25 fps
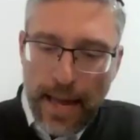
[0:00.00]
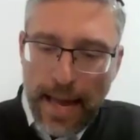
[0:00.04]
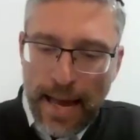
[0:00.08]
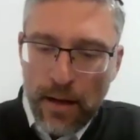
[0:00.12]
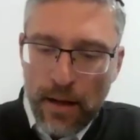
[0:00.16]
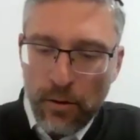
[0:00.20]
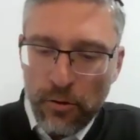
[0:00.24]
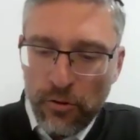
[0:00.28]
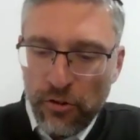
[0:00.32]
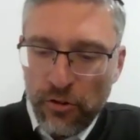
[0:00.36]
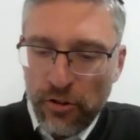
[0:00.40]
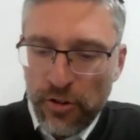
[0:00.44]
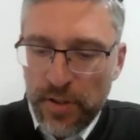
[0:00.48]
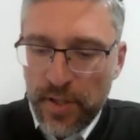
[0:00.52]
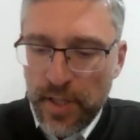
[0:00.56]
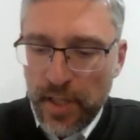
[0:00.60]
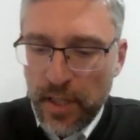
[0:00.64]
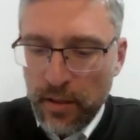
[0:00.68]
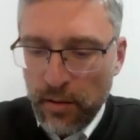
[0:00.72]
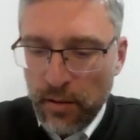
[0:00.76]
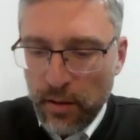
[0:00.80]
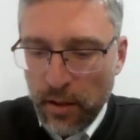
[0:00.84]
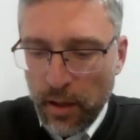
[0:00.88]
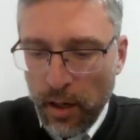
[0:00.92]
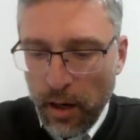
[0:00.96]
Al
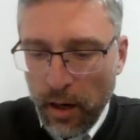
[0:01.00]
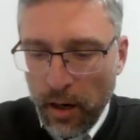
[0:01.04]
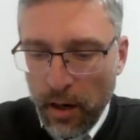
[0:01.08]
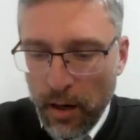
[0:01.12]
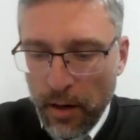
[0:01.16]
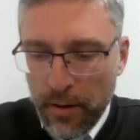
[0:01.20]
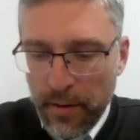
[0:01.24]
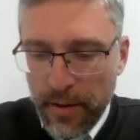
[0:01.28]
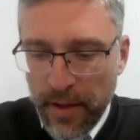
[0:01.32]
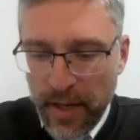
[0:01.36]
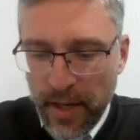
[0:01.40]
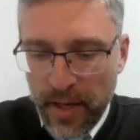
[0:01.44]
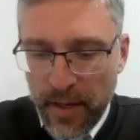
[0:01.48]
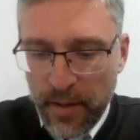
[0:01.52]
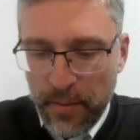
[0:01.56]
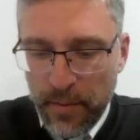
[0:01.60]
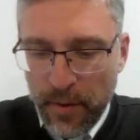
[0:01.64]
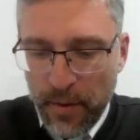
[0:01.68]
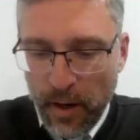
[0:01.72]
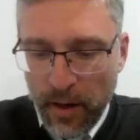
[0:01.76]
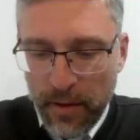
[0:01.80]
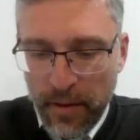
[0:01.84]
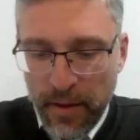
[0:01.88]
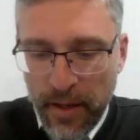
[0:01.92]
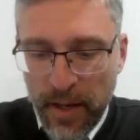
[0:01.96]
Jazeera,
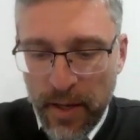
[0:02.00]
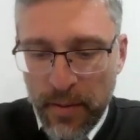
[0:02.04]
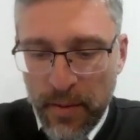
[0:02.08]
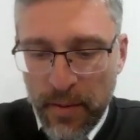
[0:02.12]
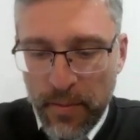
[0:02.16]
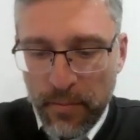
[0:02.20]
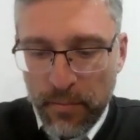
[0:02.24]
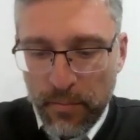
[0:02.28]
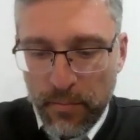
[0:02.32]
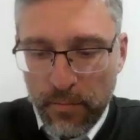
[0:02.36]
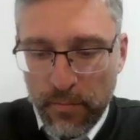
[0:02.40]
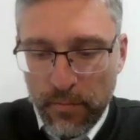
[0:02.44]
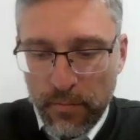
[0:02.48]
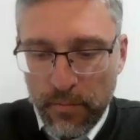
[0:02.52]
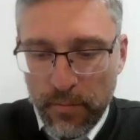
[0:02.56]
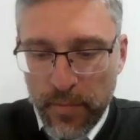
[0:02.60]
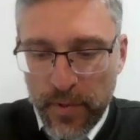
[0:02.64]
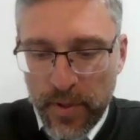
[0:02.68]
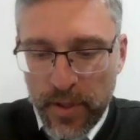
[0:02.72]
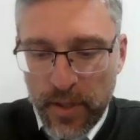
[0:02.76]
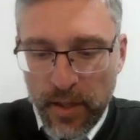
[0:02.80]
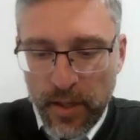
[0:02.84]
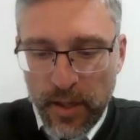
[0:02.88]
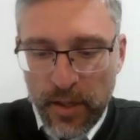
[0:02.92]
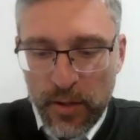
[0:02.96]
are they
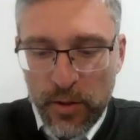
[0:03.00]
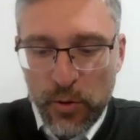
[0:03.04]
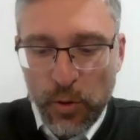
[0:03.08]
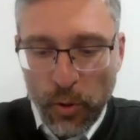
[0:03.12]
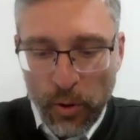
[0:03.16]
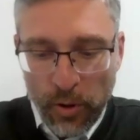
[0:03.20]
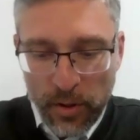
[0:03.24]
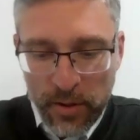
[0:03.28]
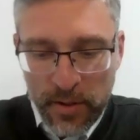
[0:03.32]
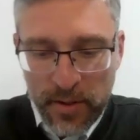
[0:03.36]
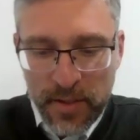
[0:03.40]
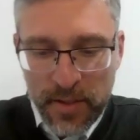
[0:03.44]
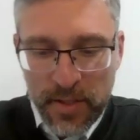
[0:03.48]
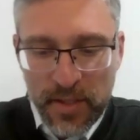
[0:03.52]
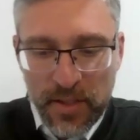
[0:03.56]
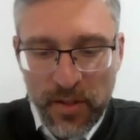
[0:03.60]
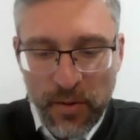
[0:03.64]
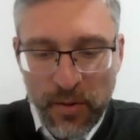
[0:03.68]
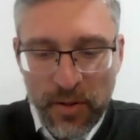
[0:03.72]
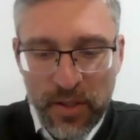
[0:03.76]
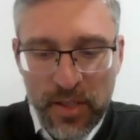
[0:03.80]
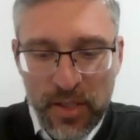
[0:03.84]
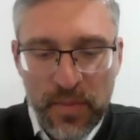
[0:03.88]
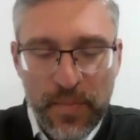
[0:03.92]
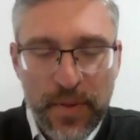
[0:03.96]
endorsed, so
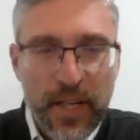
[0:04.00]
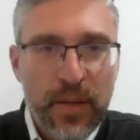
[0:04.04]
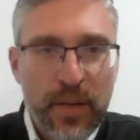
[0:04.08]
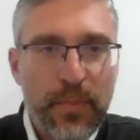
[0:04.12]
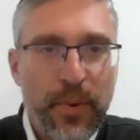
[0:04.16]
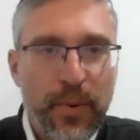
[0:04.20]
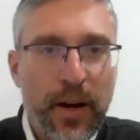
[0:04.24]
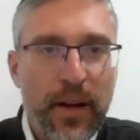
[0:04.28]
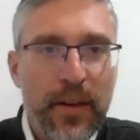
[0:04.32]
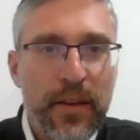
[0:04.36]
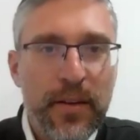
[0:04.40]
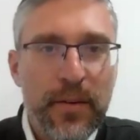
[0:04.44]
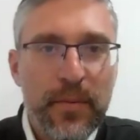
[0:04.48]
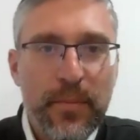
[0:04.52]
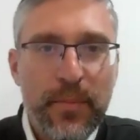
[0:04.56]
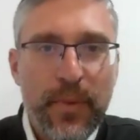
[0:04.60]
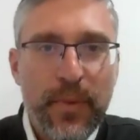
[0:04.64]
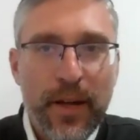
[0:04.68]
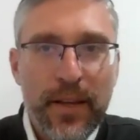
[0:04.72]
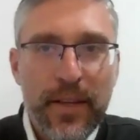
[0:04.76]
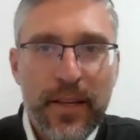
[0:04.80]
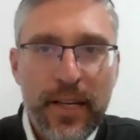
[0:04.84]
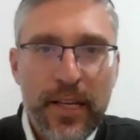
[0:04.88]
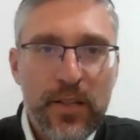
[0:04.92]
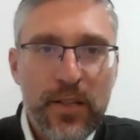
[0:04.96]
to speak, by
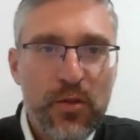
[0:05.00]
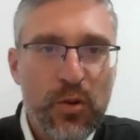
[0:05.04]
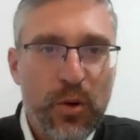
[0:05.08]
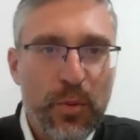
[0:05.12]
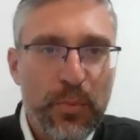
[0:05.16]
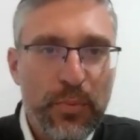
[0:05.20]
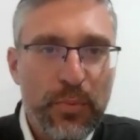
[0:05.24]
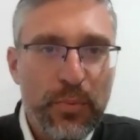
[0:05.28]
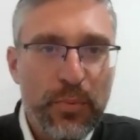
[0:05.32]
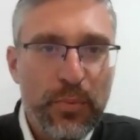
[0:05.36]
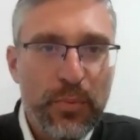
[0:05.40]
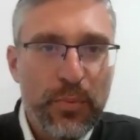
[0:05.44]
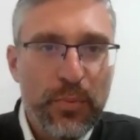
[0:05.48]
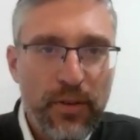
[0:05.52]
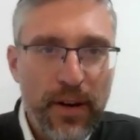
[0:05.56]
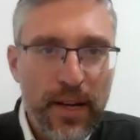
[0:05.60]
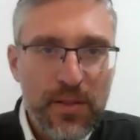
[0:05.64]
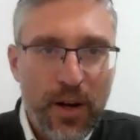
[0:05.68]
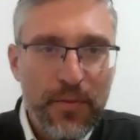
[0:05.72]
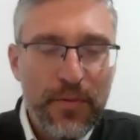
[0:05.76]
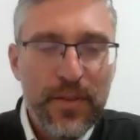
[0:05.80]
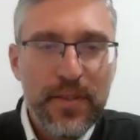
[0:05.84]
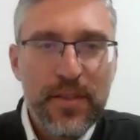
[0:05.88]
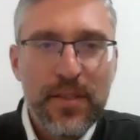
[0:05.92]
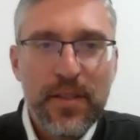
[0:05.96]
the Israel press
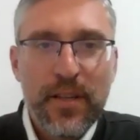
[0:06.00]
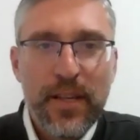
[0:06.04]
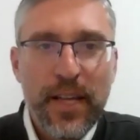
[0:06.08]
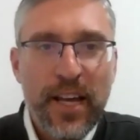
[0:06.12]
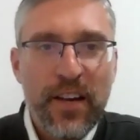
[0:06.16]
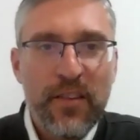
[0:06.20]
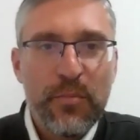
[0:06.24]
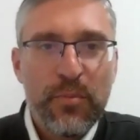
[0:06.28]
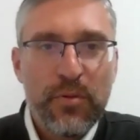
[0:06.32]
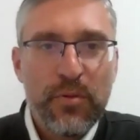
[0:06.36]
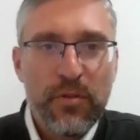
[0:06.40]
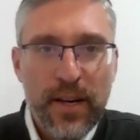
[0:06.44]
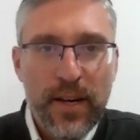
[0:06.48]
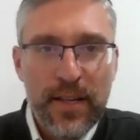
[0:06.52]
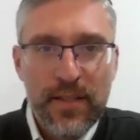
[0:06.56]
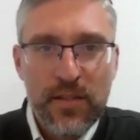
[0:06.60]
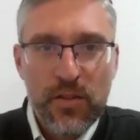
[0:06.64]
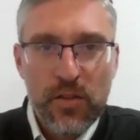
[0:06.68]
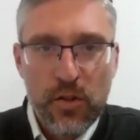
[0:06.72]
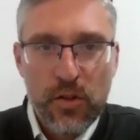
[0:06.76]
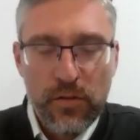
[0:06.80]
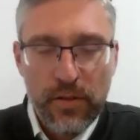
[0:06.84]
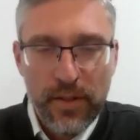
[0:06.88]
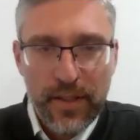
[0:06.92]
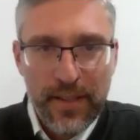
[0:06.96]
office? Do they have press
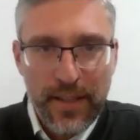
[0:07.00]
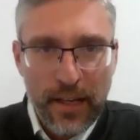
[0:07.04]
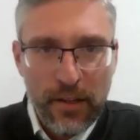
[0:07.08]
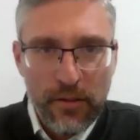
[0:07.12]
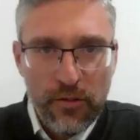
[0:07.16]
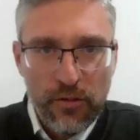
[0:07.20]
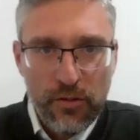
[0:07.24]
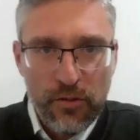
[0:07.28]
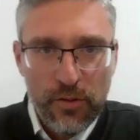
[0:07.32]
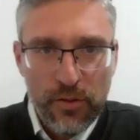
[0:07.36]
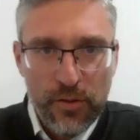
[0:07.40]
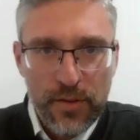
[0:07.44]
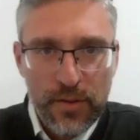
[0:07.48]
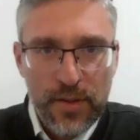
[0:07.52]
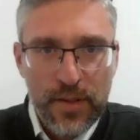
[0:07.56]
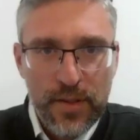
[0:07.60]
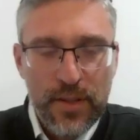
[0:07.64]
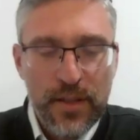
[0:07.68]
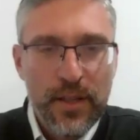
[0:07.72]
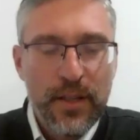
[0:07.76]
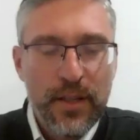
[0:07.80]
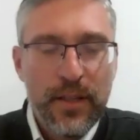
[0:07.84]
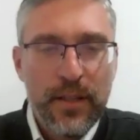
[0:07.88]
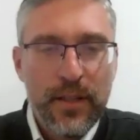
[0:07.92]
credentials?